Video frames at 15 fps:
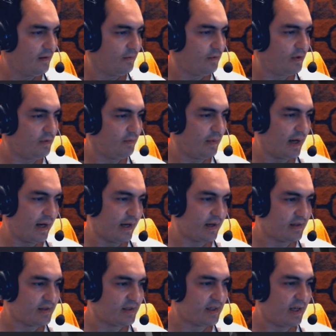Wouldn't
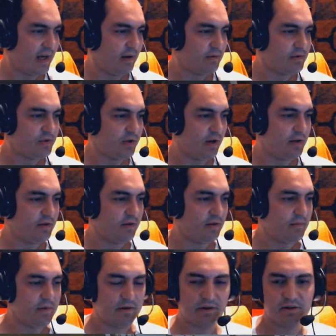mind. I would join you on
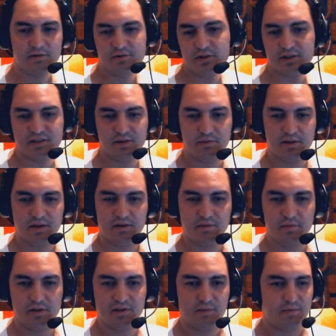American Truck Simulator
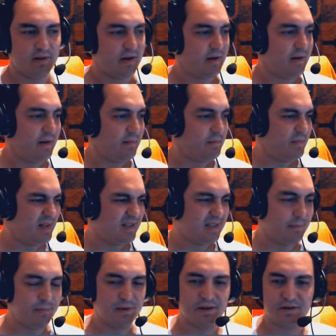multiplayer.
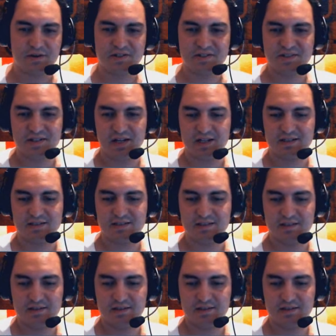Multiplayer sucks.